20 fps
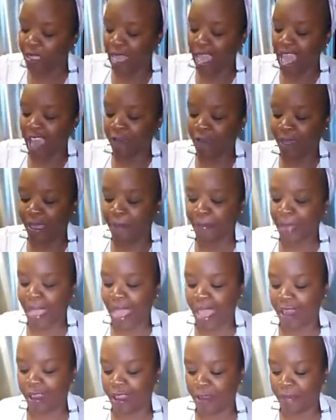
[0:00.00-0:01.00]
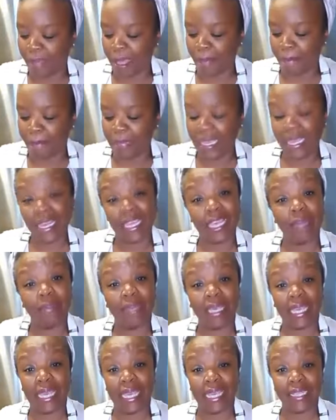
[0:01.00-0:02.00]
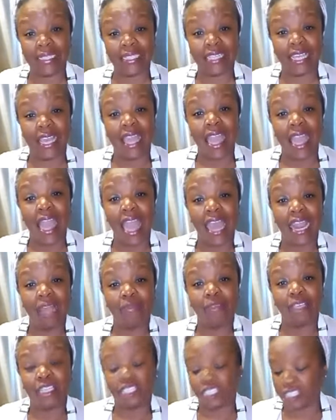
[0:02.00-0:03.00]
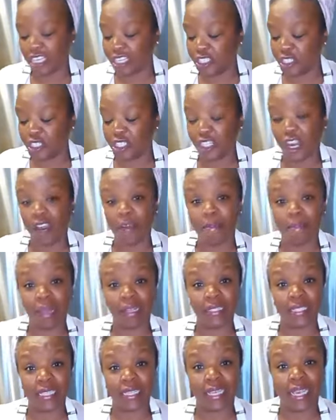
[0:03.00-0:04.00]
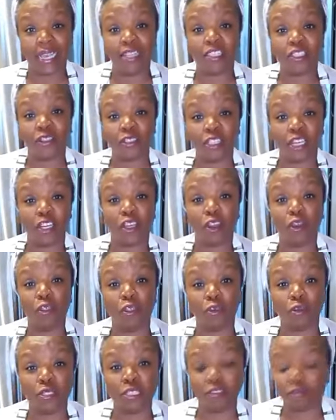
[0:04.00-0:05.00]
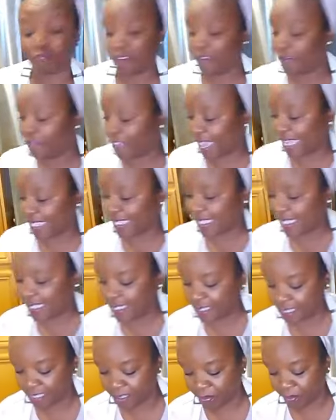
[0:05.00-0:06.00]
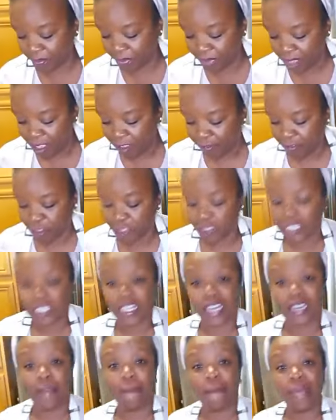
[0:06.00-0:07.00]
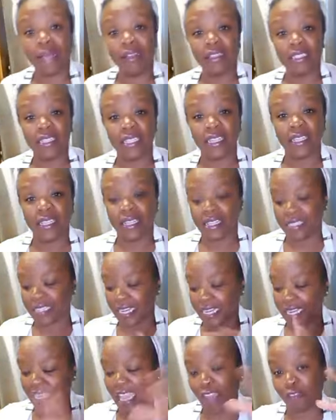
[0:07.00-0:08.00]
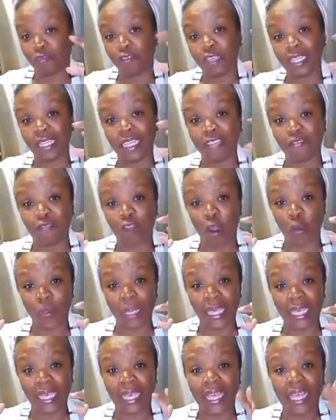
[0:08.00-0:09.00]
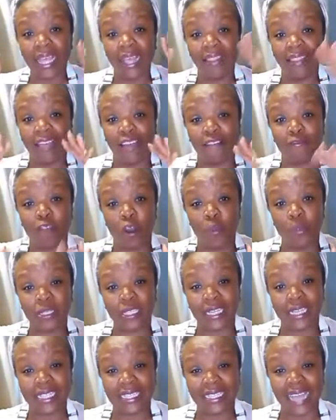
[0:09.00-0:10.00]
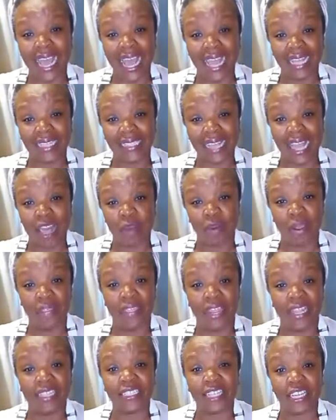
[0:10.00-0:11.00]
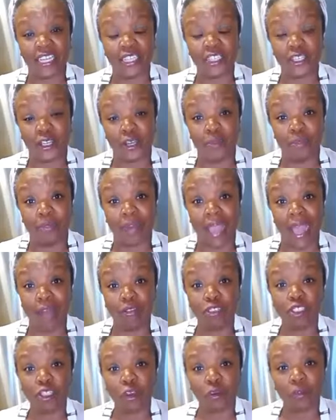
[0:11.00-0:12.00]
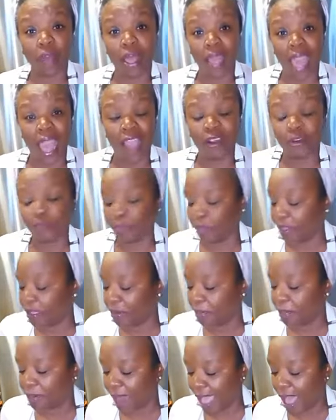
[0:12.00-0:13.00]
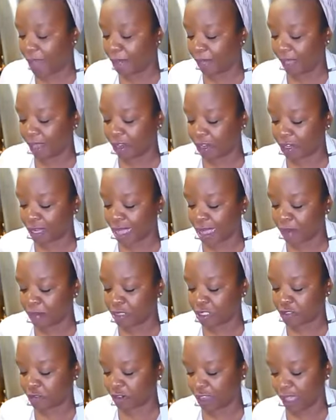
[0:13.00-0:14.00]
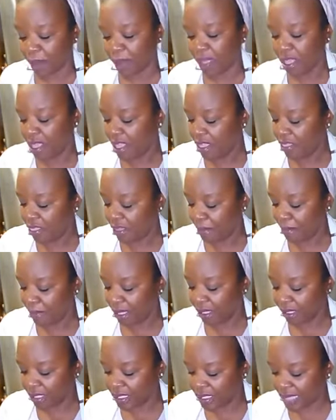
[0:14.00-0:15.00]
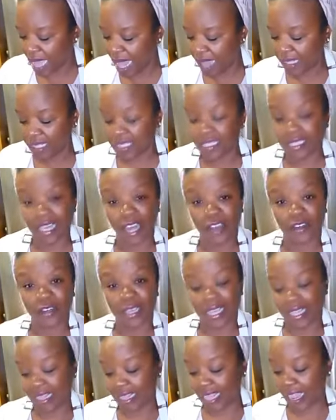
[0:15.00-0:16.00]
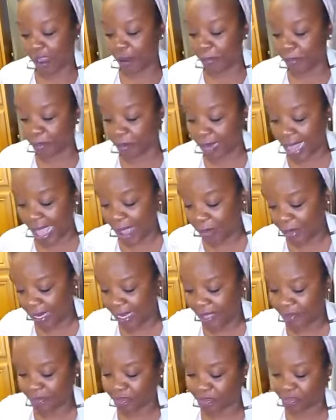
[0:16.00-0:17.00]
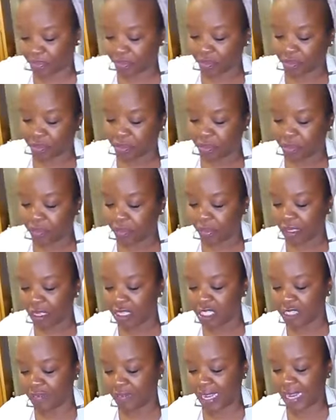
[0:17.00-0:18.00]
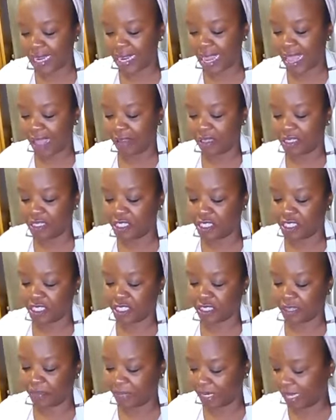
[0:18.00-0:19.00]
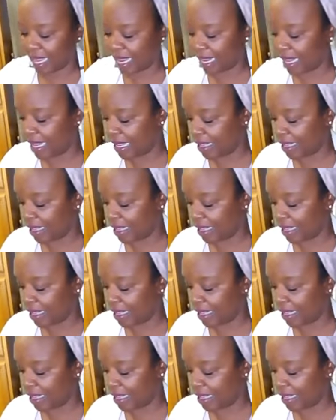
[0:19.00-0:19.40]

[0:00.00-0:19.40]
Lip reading: I have my pan on about medium heat. And I'm just going to start melting it. So it's going to go through different phases. First, it's going to melt. It's going to get really foamy. That foam is going to die down and then it's going to turn brown. So how the brown butter comes from the milk solids that are in there browning. Right now we're getting,